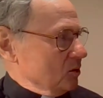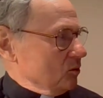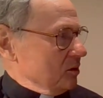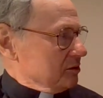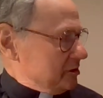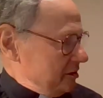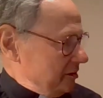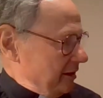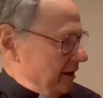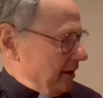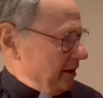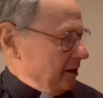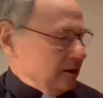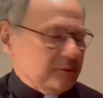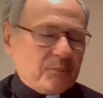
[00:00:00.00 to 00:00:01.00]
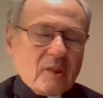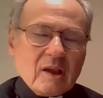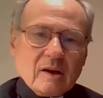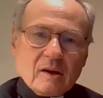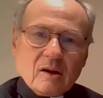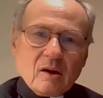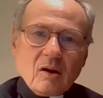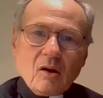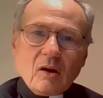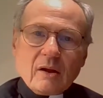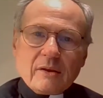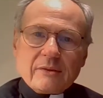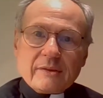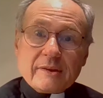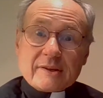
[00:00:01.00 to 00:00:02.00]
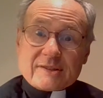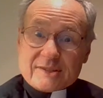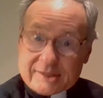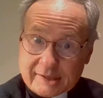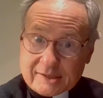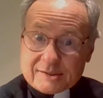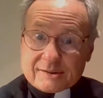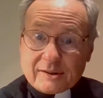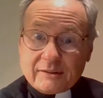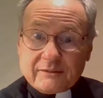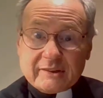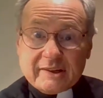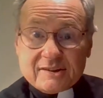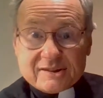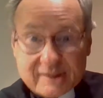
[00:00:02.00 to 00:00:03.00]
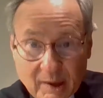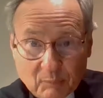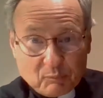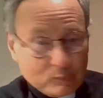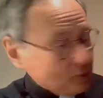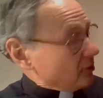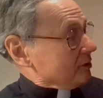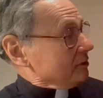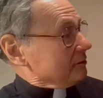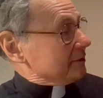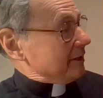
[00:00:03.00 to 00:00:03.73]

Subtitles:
Well, today, on the 6th of December,